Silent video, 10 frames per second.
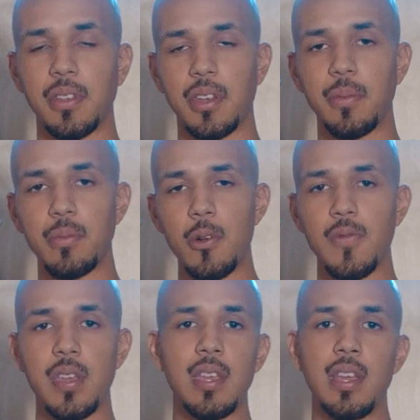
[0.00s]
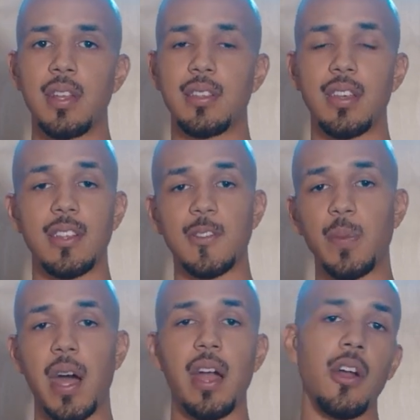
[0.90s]
the good movie to
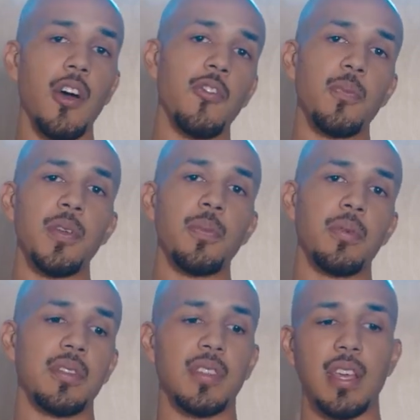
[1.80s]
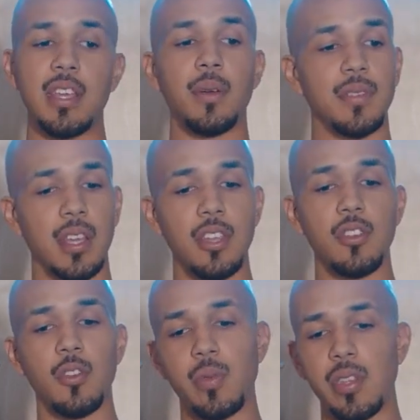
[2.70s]
inspire other people to say, you know what I'm saying,
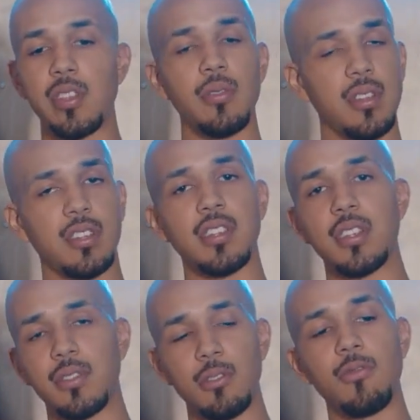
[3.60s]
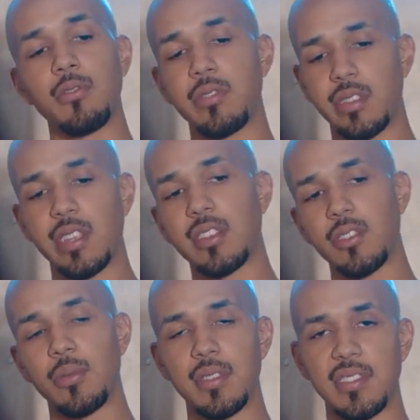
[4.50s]
you can really do this shit too if you stick
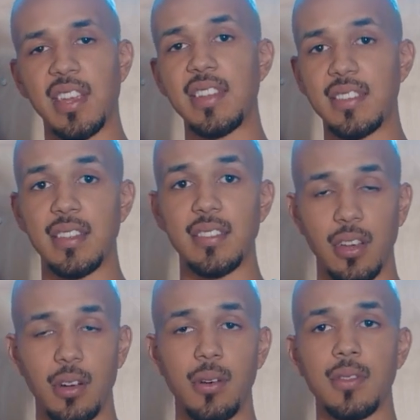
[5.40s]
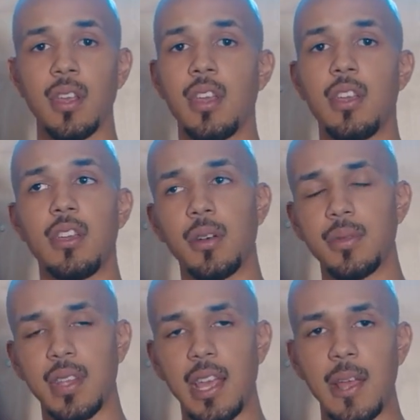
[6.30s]
to it and stay 10 toes. You know what I'm
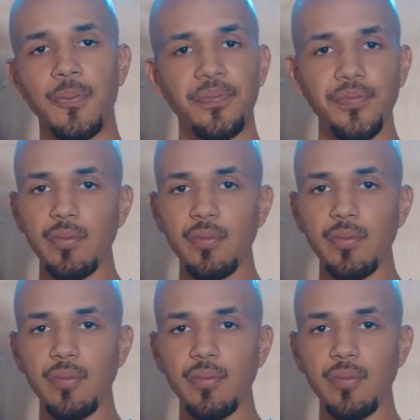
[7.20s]
saying?